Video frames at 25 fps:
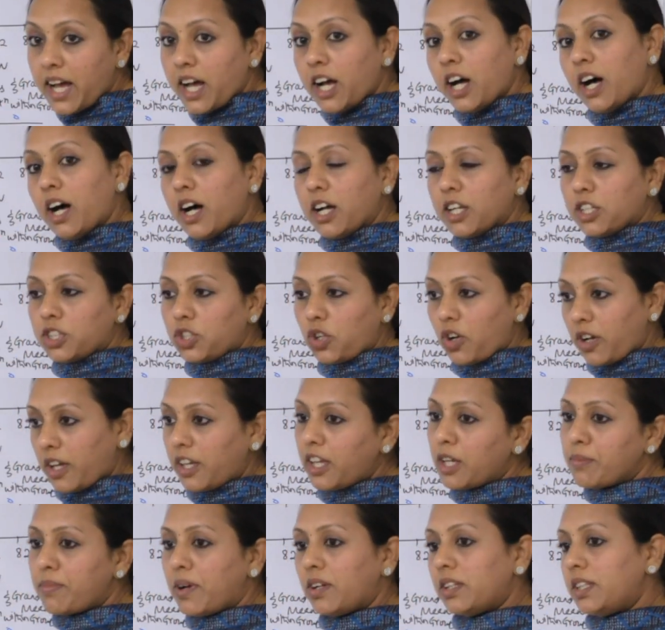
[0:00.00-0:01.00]
talking
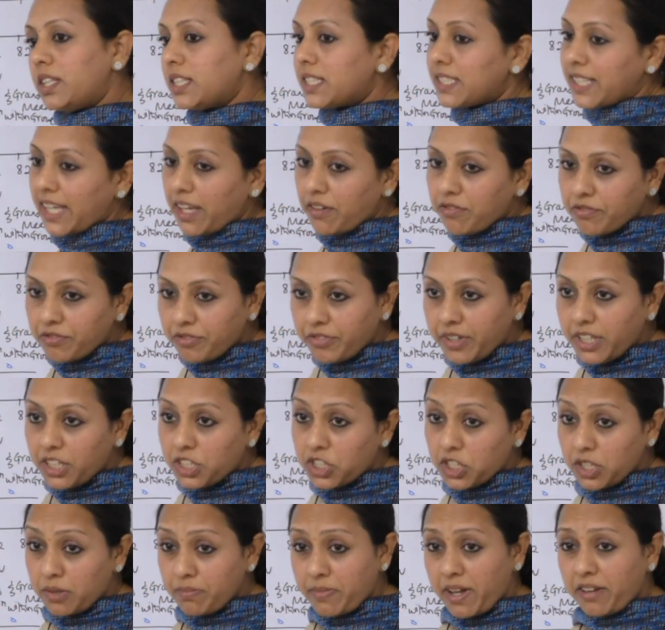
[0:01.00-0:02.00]
about the same
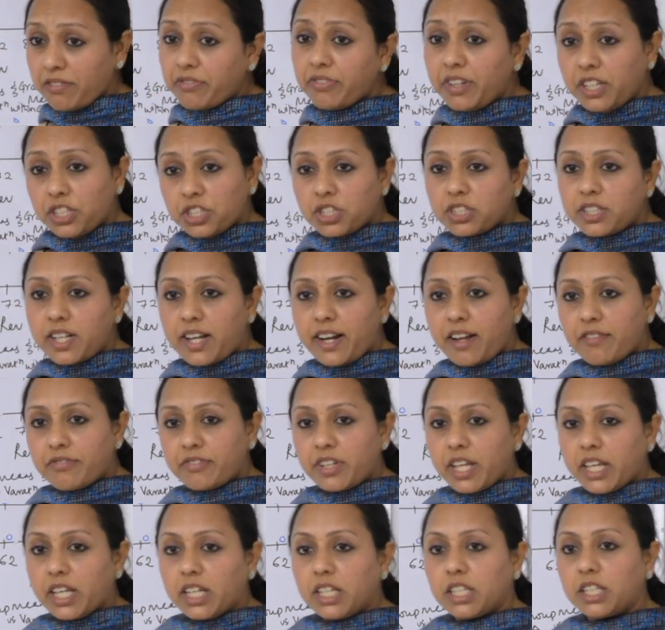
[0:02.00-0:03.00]
feature. My feature that I've
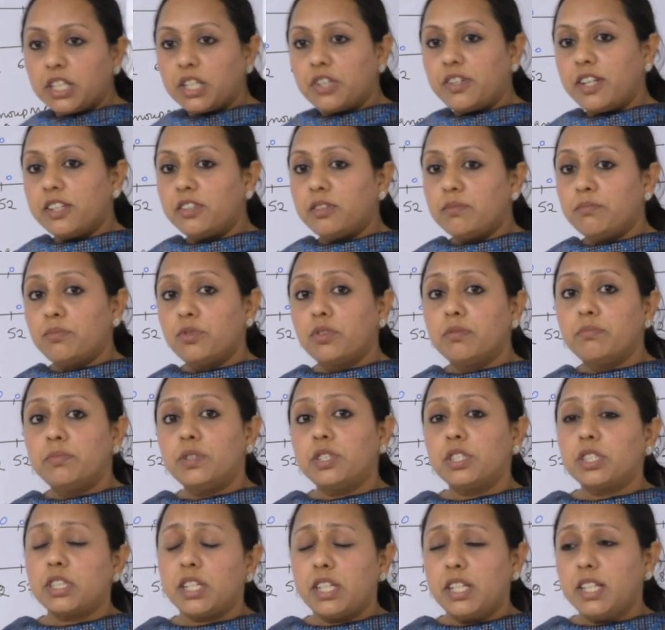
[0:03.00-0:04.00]
taken here at the
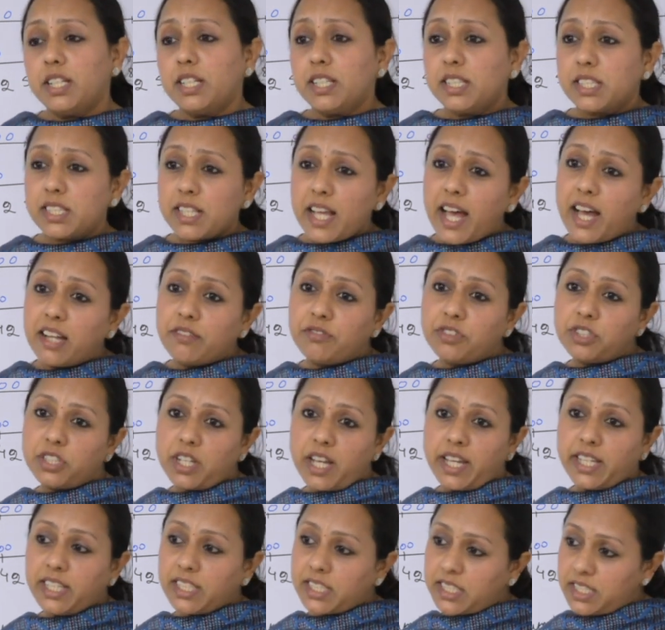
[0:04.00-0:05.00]
moment is
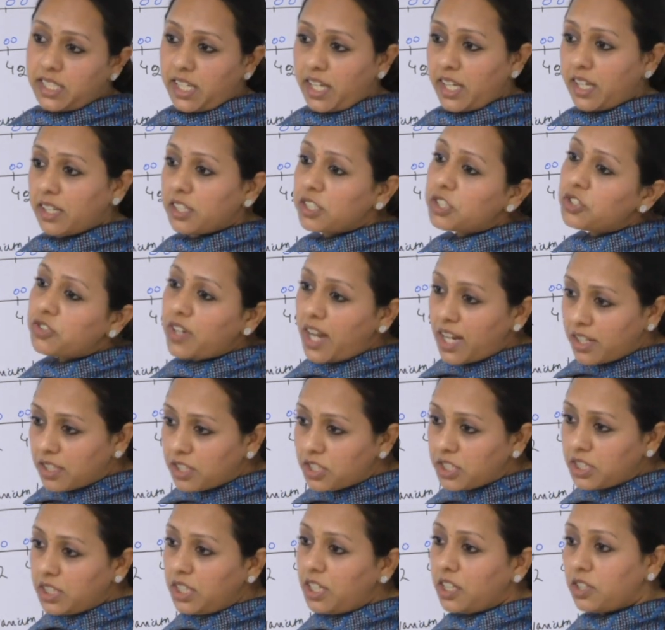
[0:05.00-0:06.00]
advertising
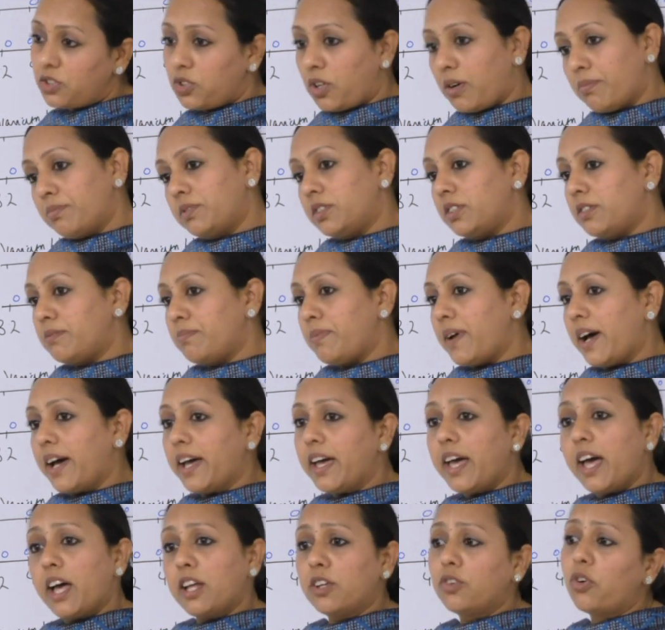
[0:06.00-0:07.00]
strategy adopted by
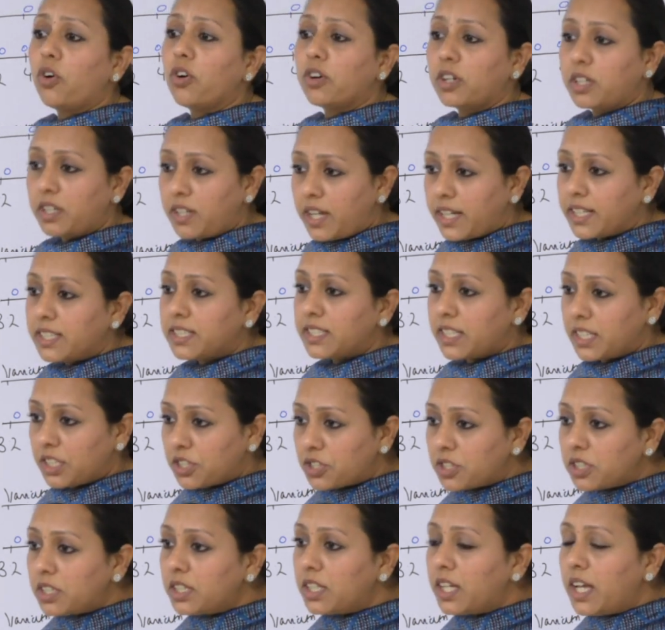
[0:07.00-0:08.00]
an
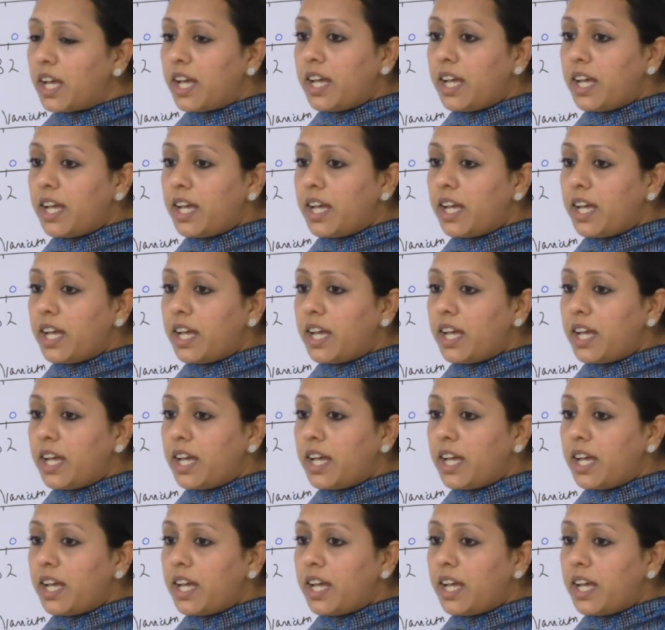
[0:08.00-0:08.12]
organization.